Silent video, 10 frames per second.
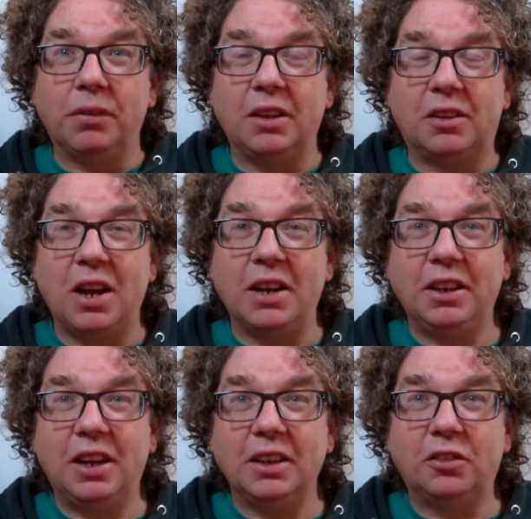it's kind of
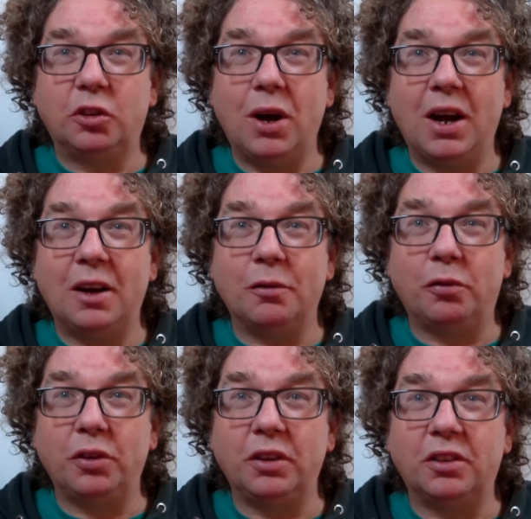nice to have
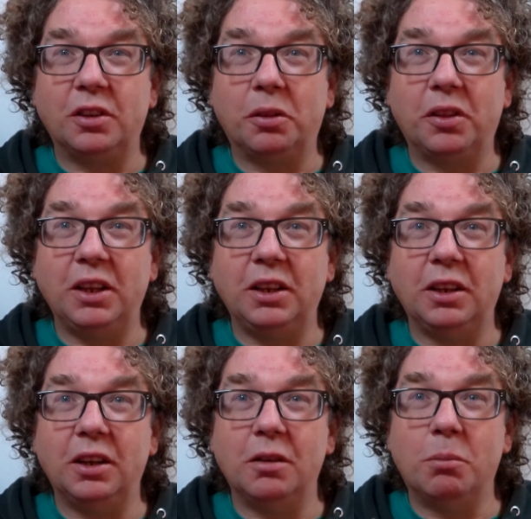something
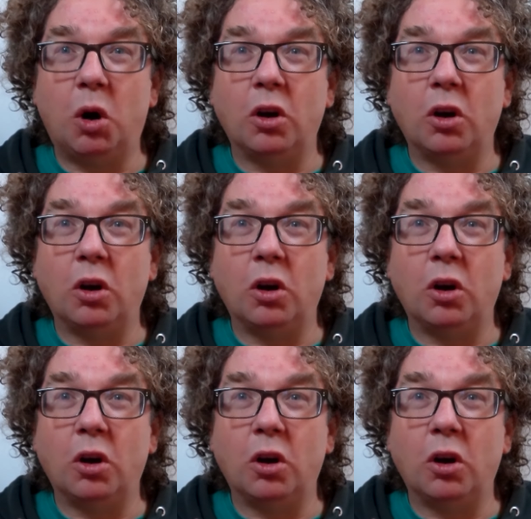more